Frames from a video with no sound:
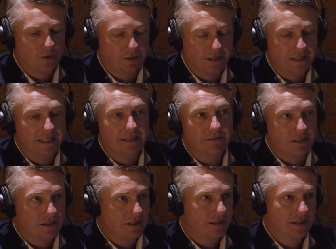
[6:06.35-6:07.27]
Will the
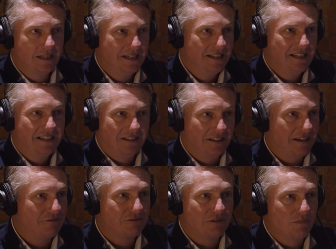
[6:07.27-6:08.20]
divots mm-hmm.
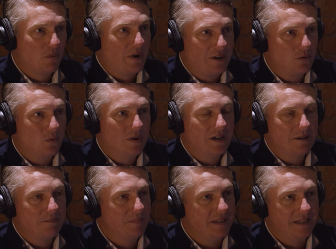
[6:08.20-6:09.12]
left from week
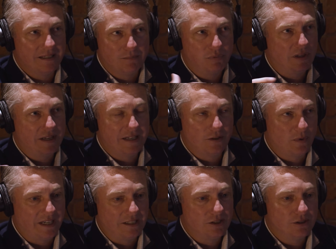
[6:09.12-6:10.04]
one be in play in
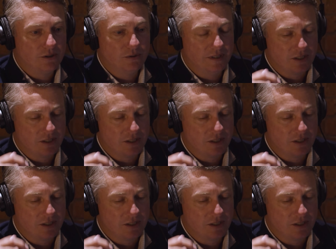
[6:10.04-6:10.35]
week two?